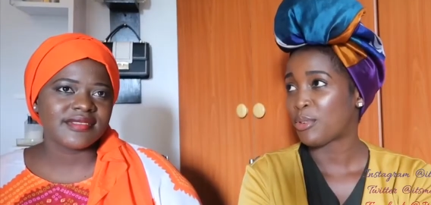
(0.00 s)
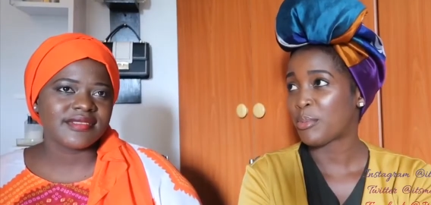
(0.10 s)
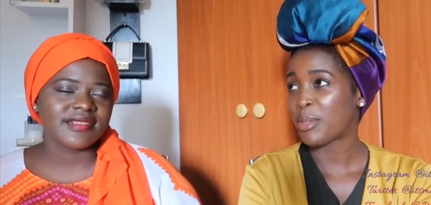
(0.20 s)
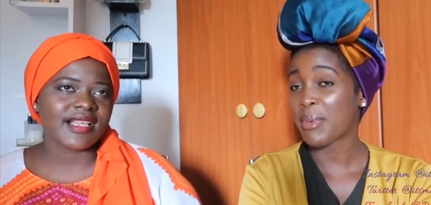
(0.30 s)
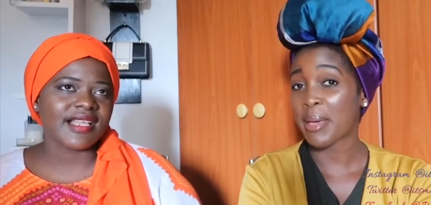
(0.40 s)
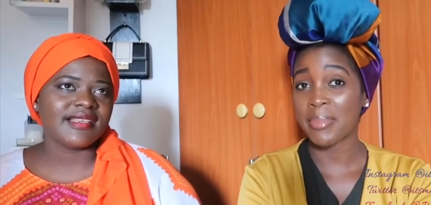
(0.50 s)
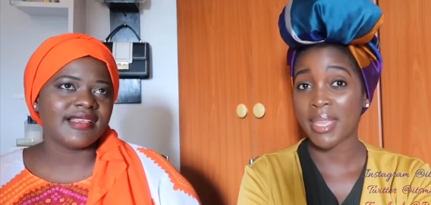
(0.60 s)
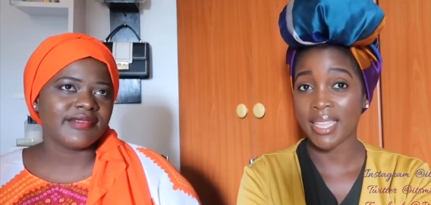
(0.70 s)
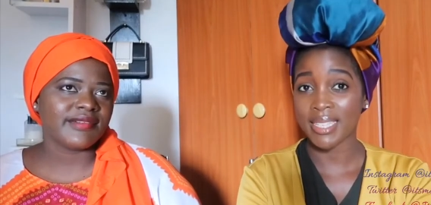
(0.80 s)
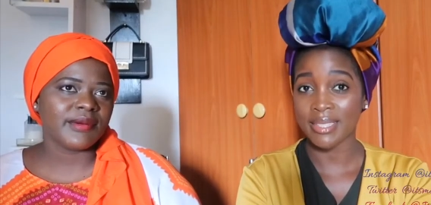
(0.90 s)
Speaker 1: For me, my
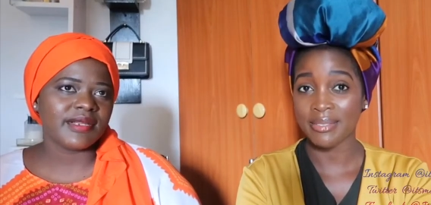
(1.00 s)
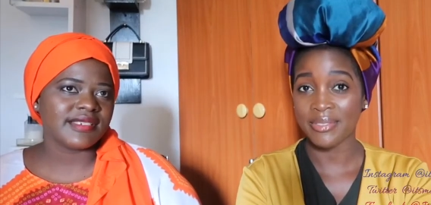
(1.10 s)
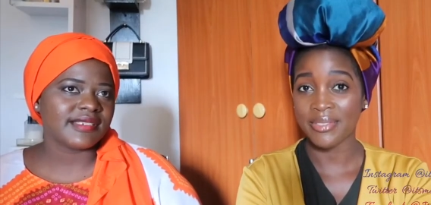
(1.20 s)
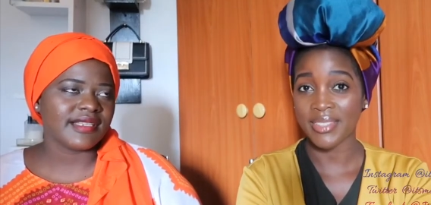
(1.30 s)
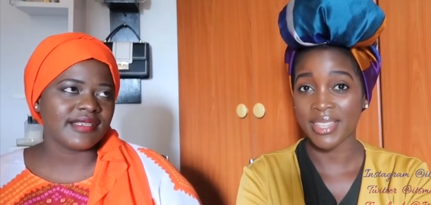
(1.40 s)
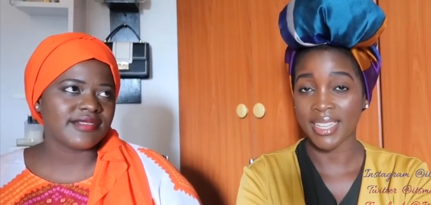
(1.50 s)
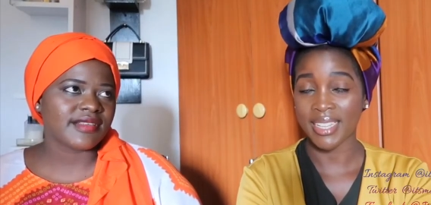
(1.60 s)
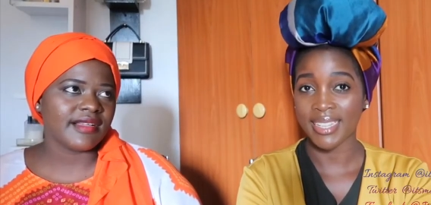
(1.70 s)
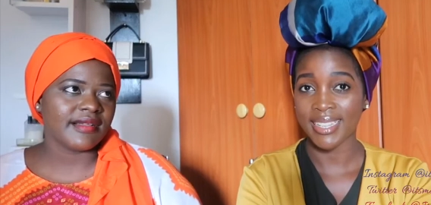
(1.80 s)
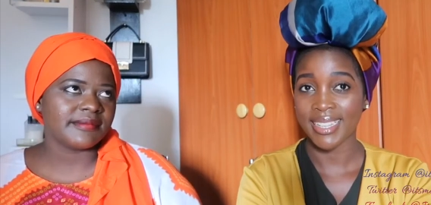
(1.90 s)
biggest fear, I never wanted that
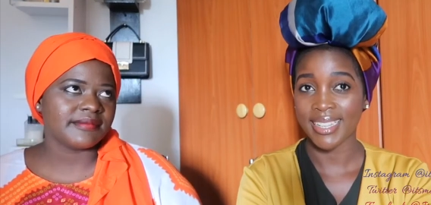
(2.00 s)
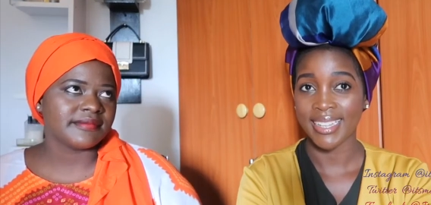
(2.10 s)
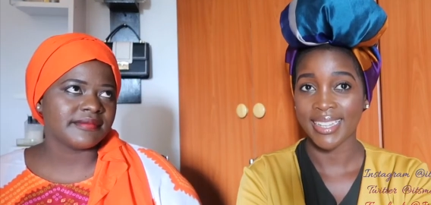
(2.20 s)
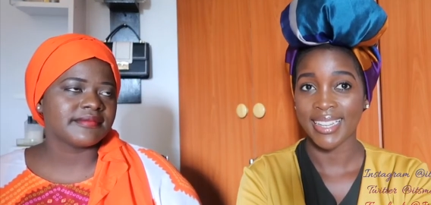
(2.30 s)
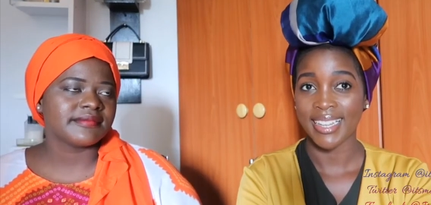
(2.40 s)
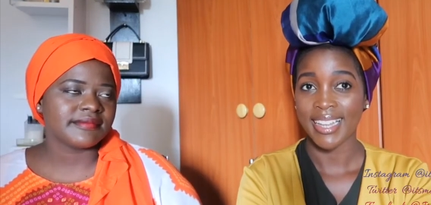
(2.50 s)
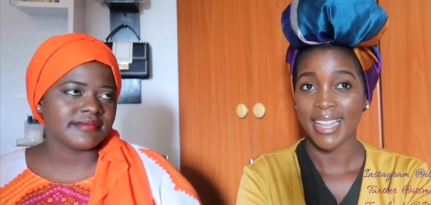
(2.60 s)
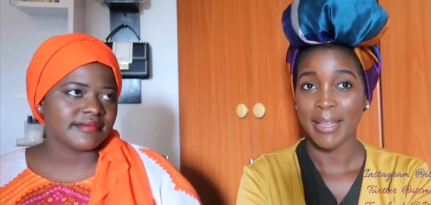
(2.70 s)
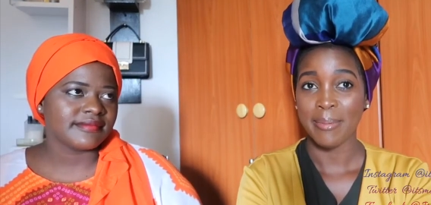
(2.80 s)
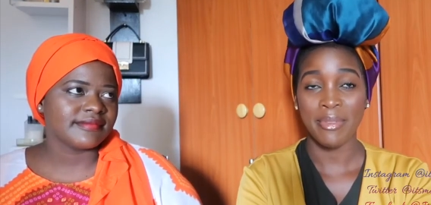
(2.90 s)
to come.
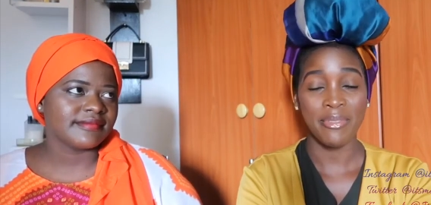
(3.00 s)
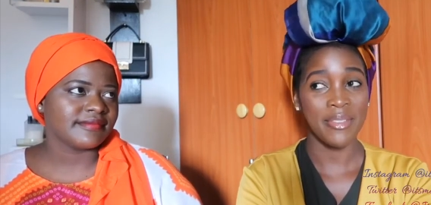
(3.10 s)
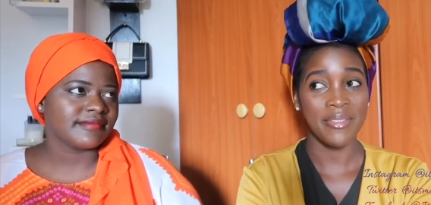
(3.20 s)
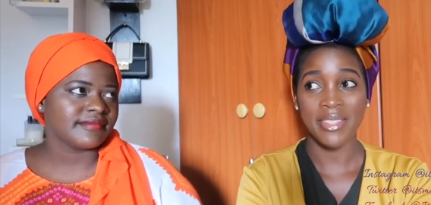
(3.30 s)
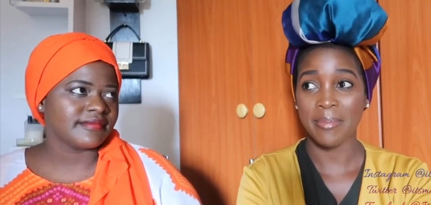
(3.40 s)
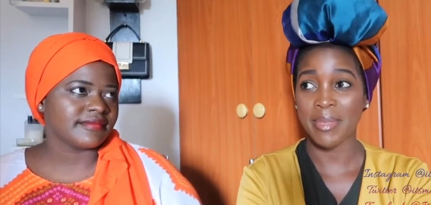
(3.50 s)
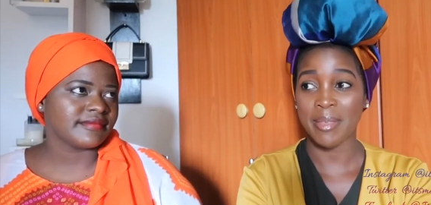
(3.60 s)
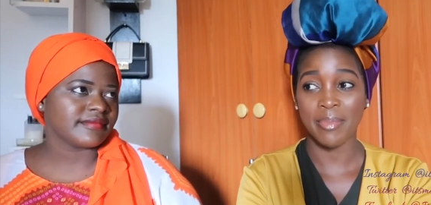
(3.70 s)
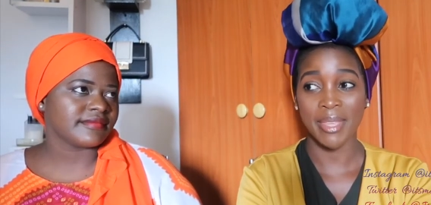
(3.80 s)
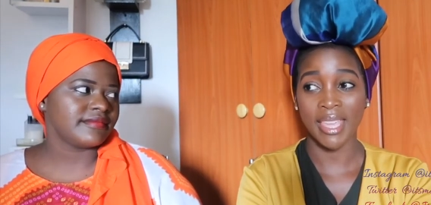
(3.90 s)
Speaker 2: Before even the
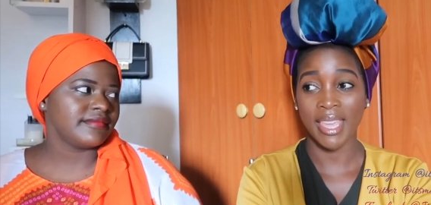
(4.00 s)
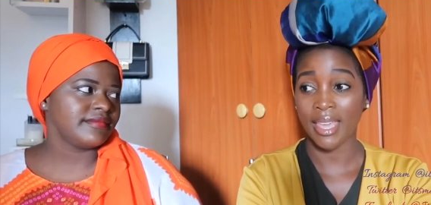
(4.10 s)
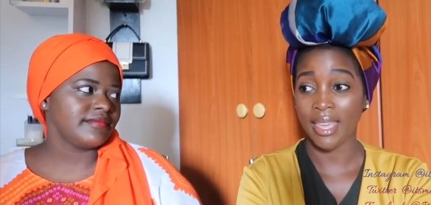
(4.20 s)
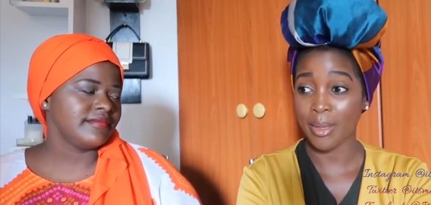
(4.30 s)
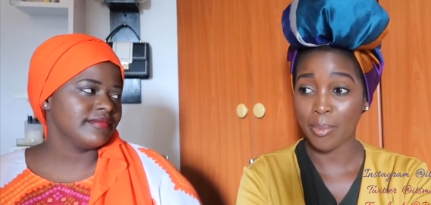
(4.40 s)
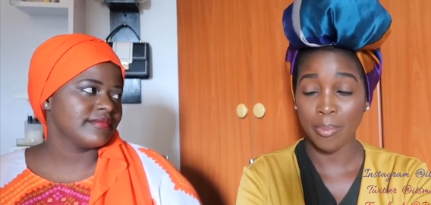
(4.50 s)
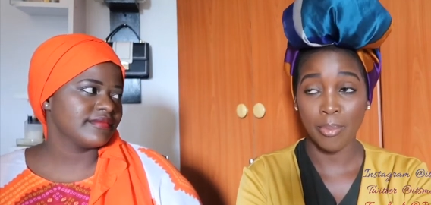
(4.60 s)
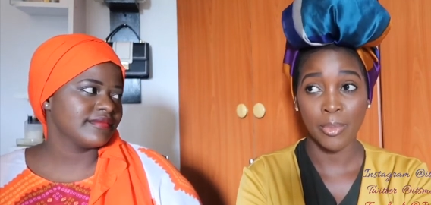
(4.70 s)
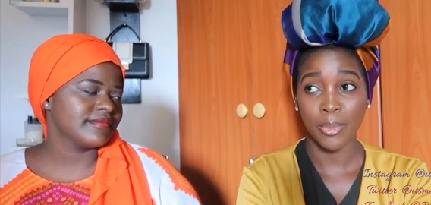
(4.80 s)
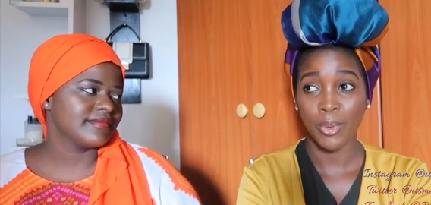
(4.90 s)
baby came,
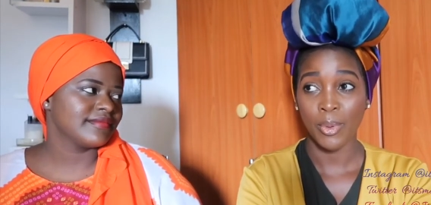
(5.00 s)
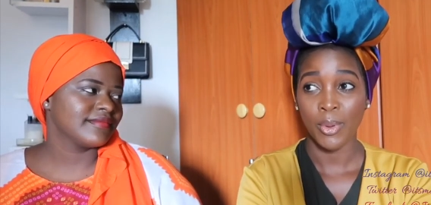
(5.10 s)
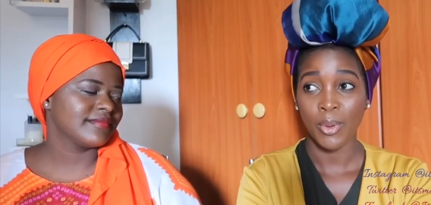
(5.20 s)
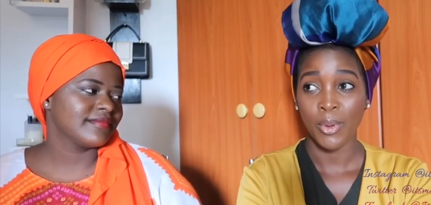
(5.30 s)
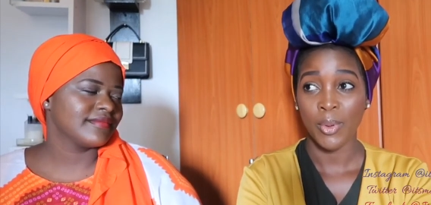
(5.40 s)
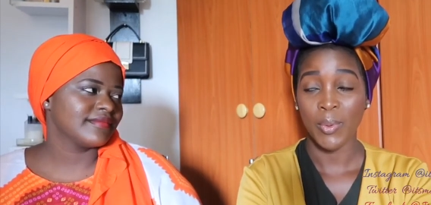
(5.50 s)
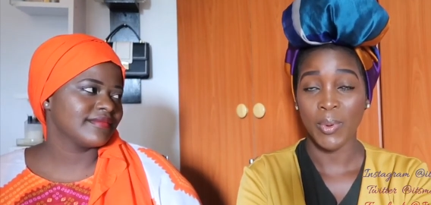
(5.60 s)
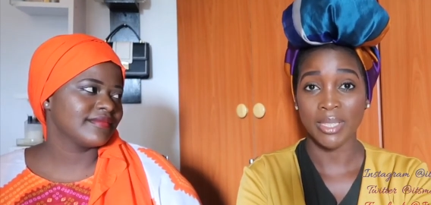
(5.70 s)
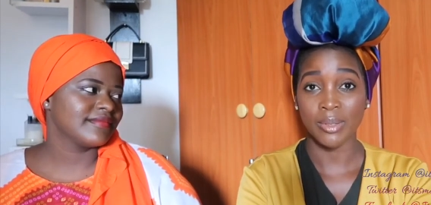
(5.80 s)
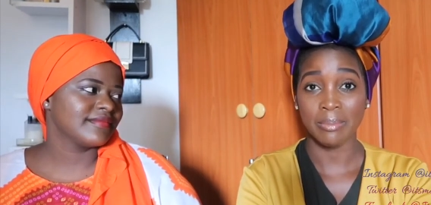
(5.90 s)

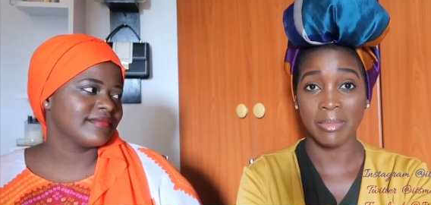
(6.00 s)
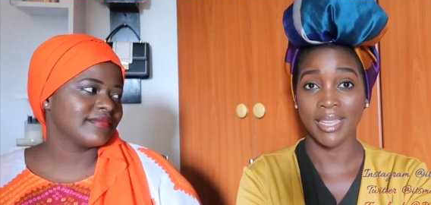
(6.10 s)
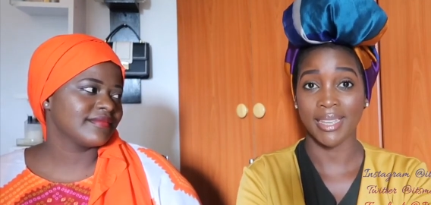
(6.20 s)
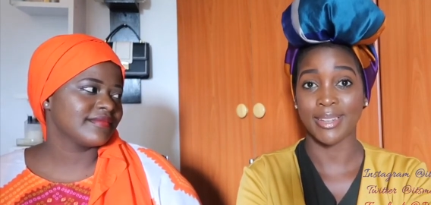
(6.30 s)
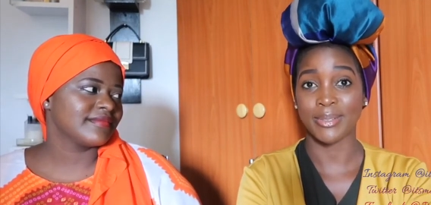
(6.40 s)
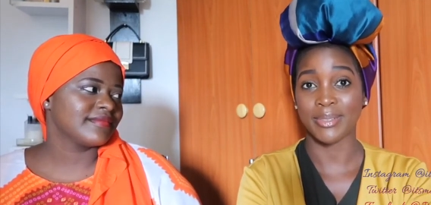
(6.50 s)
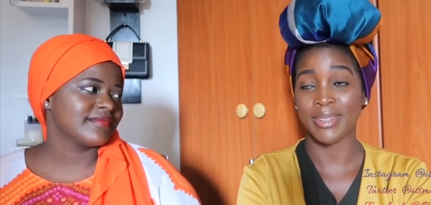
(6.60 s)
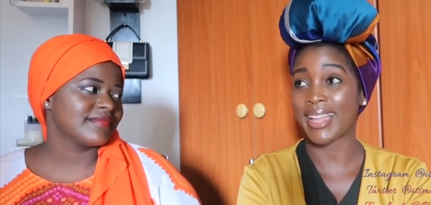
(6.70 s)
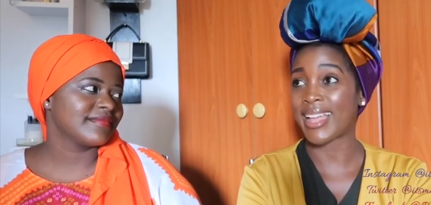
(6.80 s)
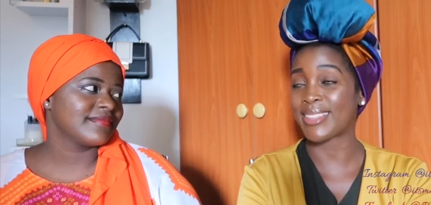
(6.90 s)
was not making out of,
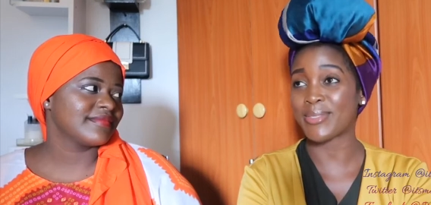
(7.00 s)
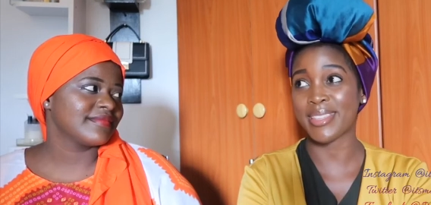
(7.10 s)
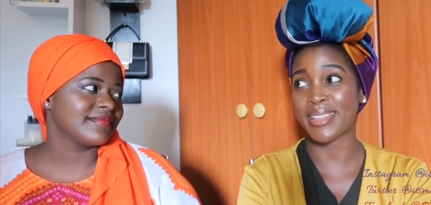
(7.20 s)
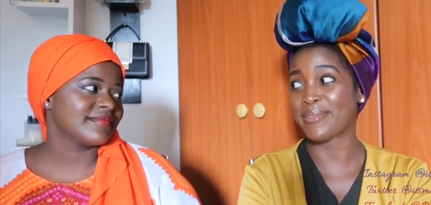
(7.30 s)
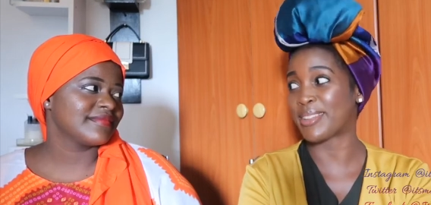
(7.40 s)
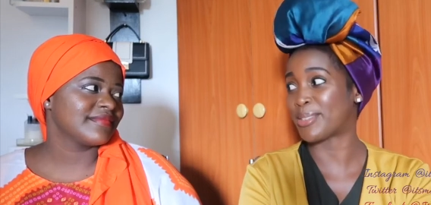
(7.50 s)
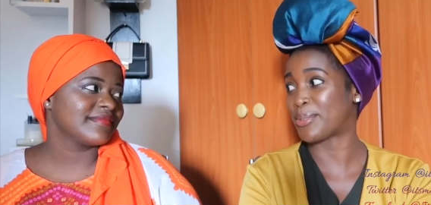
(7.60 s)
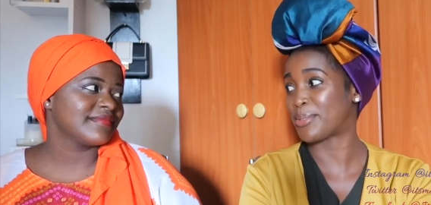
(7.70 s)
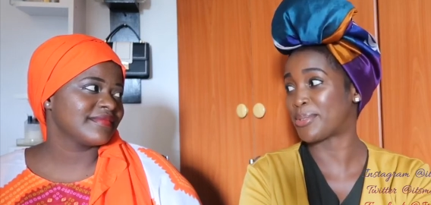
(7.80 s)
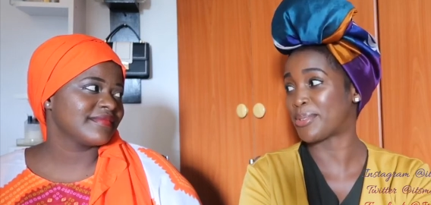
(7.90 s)
I don't think I've been
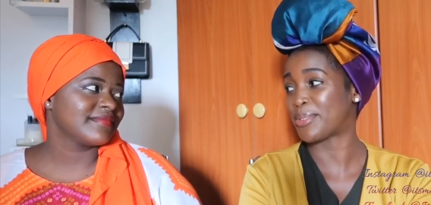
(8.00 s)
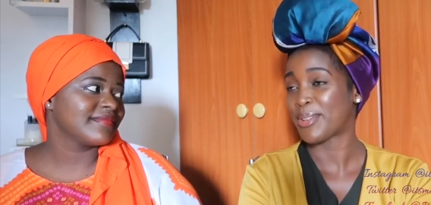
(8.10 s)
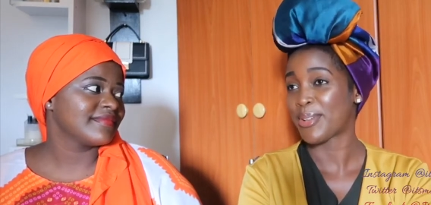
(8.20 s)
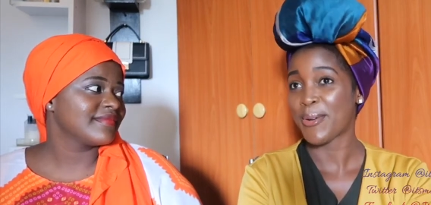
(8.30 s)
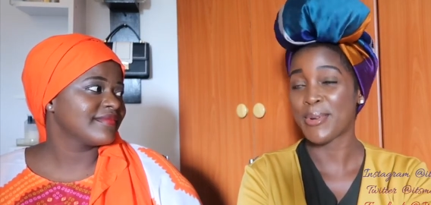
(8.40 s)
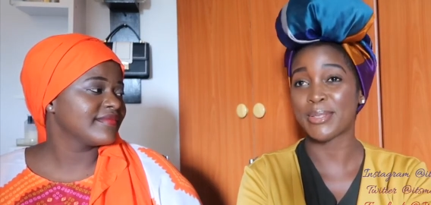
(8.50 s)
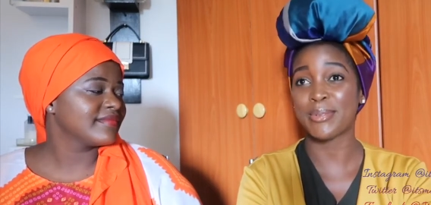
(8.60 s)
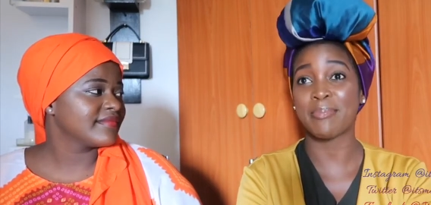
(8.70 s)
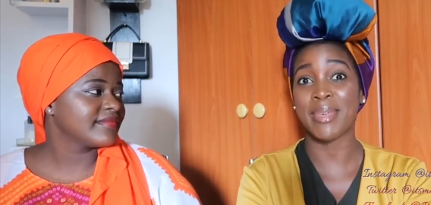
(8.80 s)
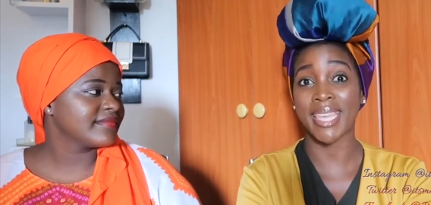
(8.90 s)
told you, was not